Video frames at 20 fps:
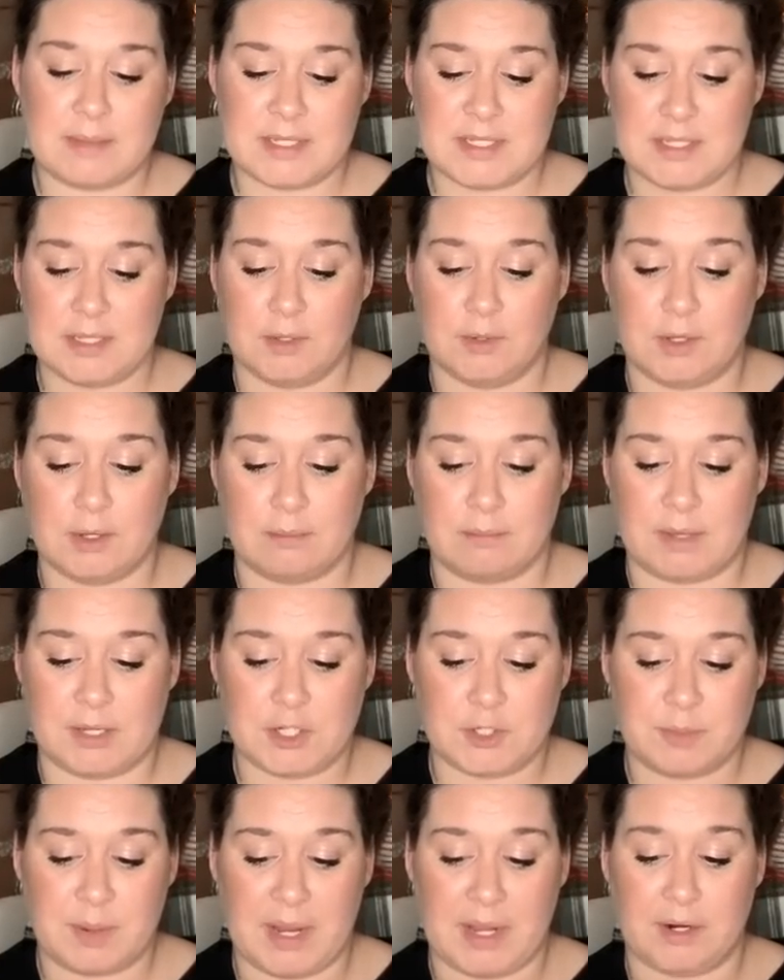Silk
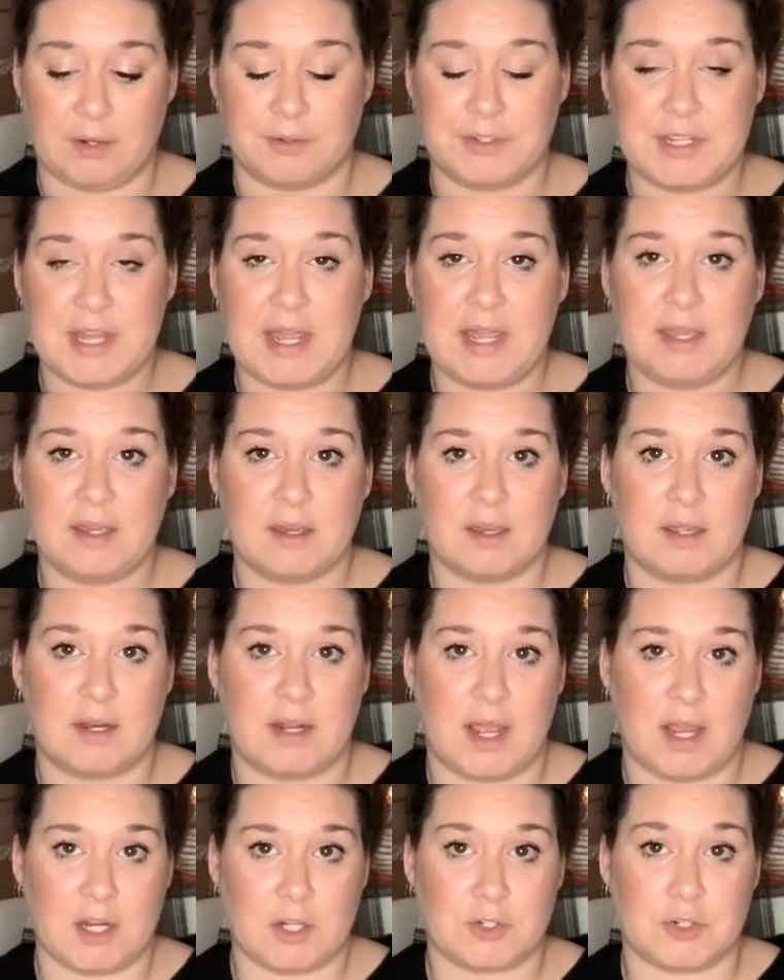Mesh Panel Tank in an
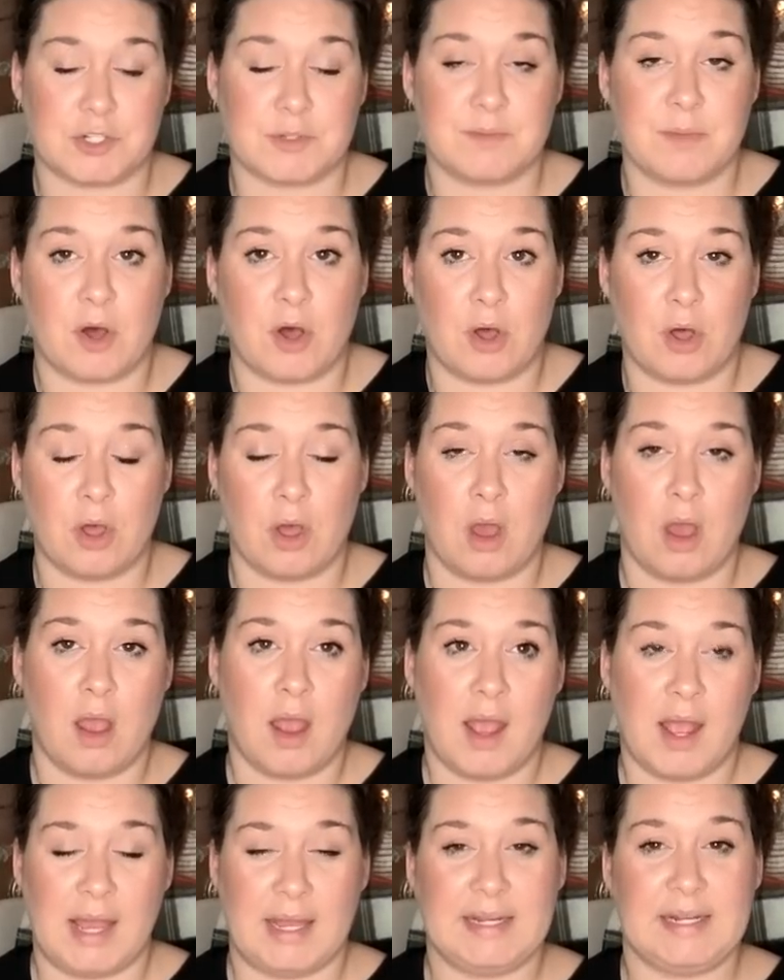extra small.
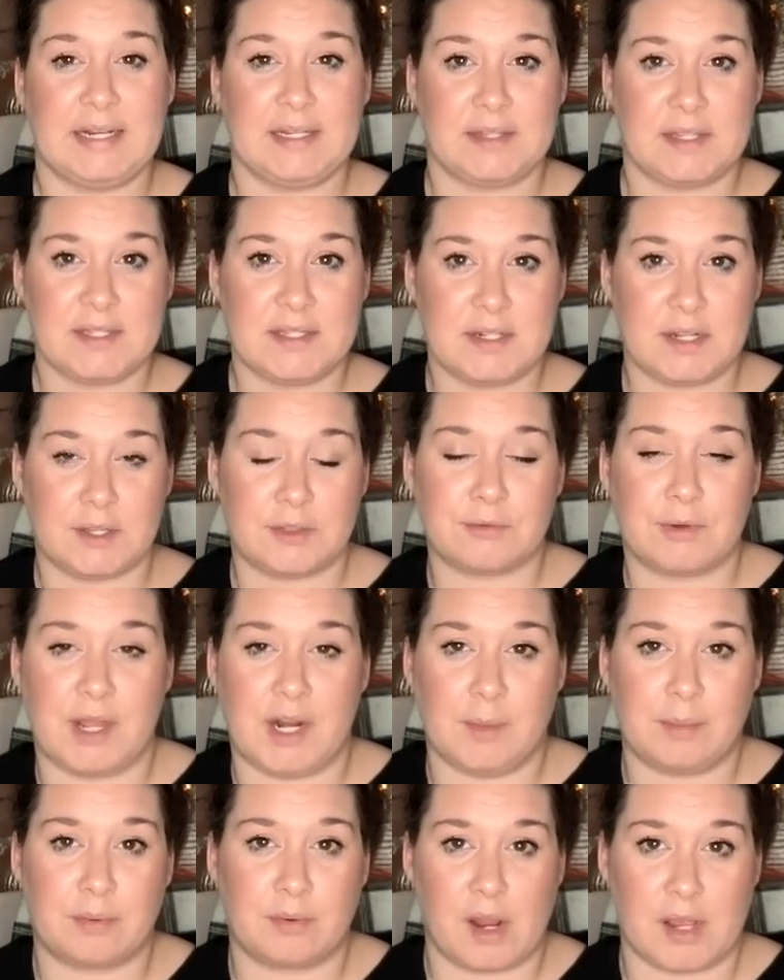I got this in a
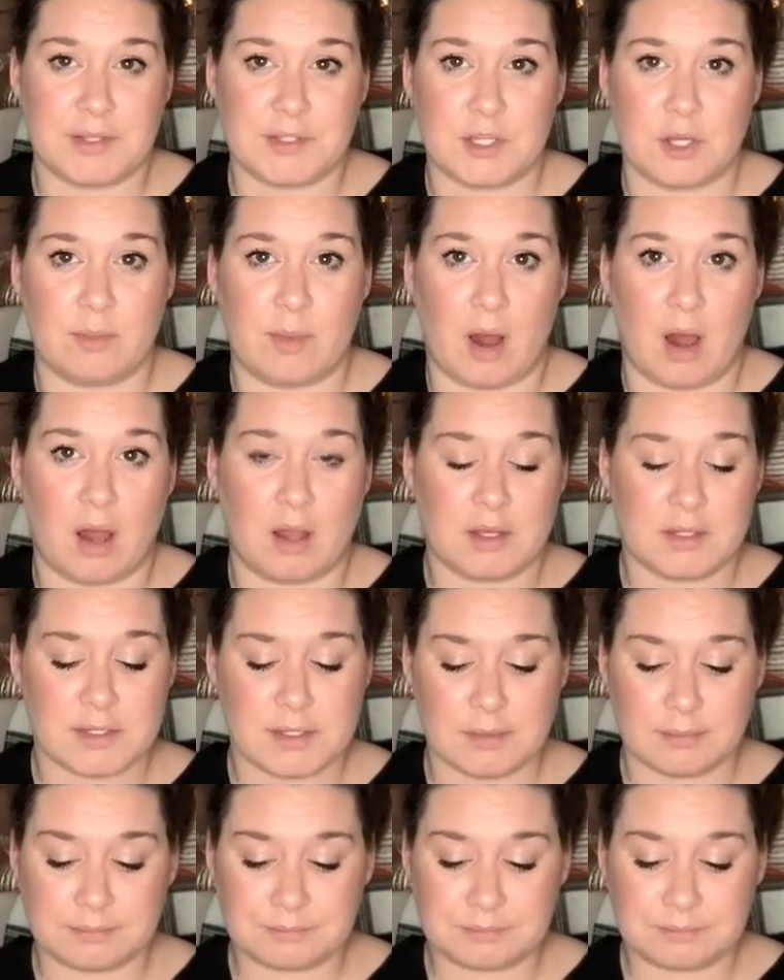thredUP rescue box